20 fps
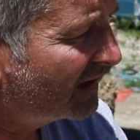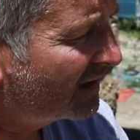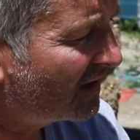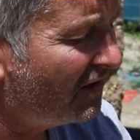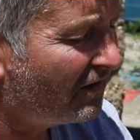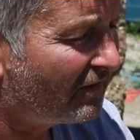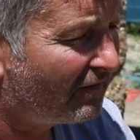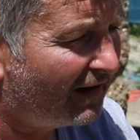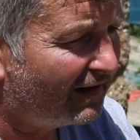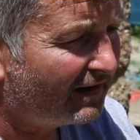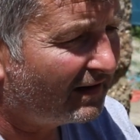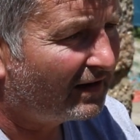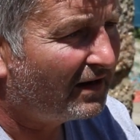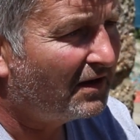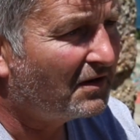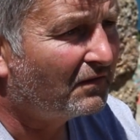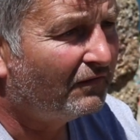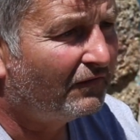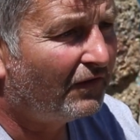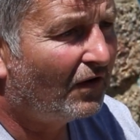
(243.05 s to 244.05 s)
go around the
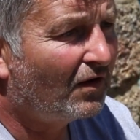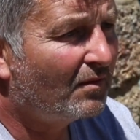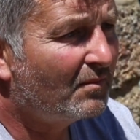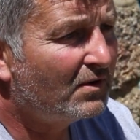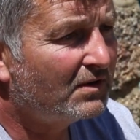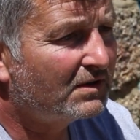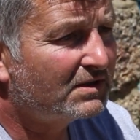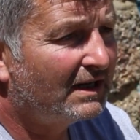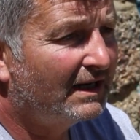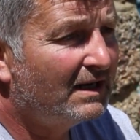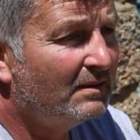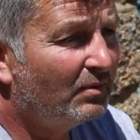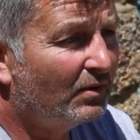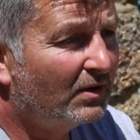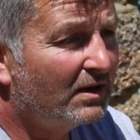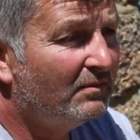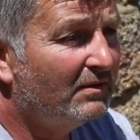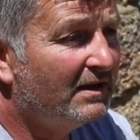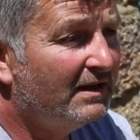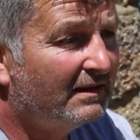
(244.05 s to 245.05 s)
local farmers,
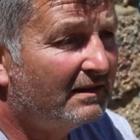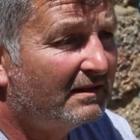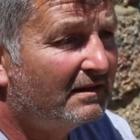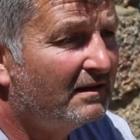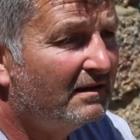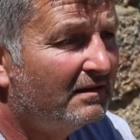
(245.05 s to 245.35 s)
anybody with